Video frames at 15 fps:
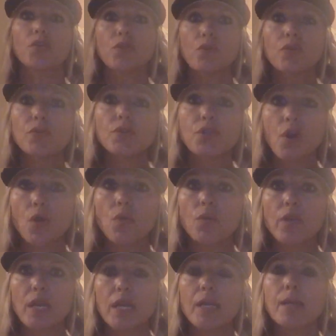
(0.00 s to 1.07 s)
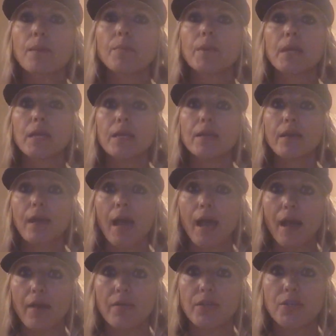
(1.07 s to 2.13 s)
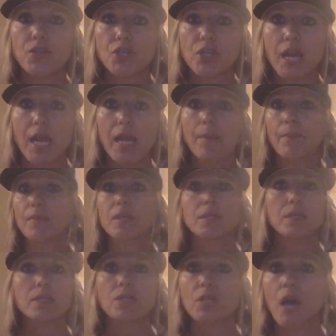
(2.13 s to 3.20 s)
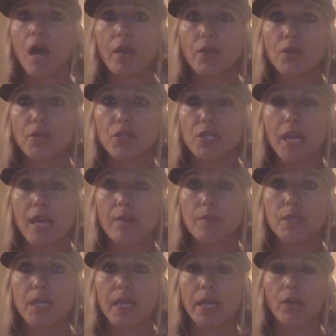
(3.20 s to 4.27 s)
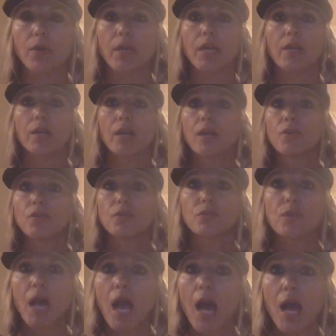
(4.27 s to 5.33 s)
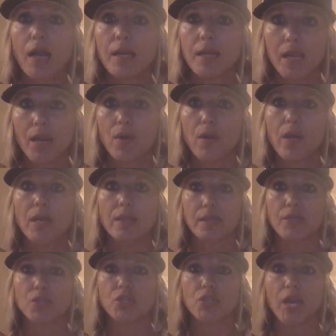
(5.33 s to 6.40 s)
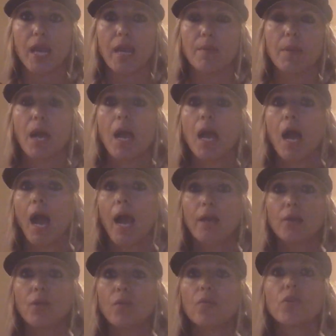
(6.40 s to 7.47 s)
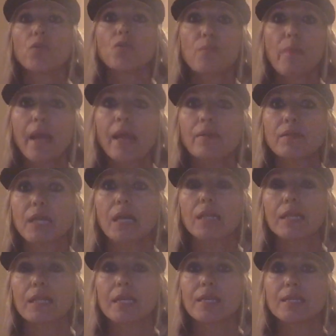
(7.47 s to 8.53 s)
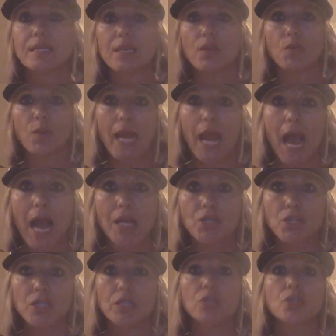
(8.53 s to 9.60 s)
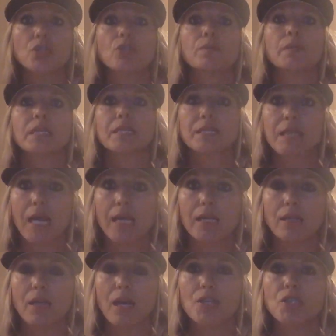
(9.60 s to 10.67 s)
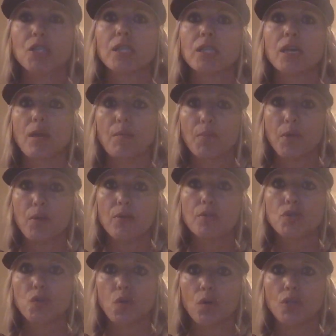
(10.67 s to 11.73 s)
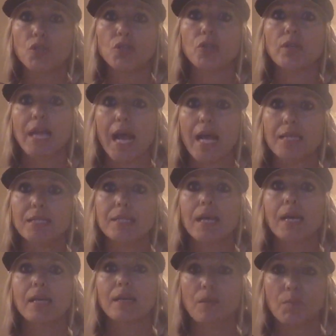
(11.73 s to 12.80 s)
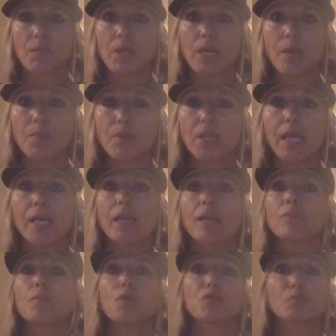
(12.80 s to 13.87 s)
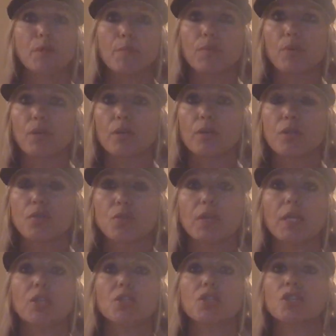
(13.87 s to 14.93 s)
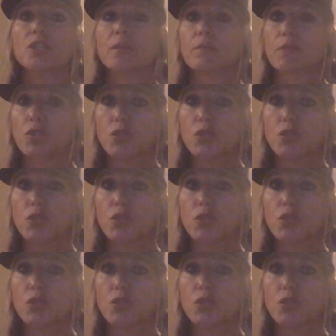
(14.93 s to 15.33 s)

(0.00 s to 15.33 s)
You don't need to be having shame. This is not your shame to carry. Do not carry this shame. I know that you may have done things in reaction to being psychologically abused, tortured, gaslighted, and manipulated. Most people in these relationships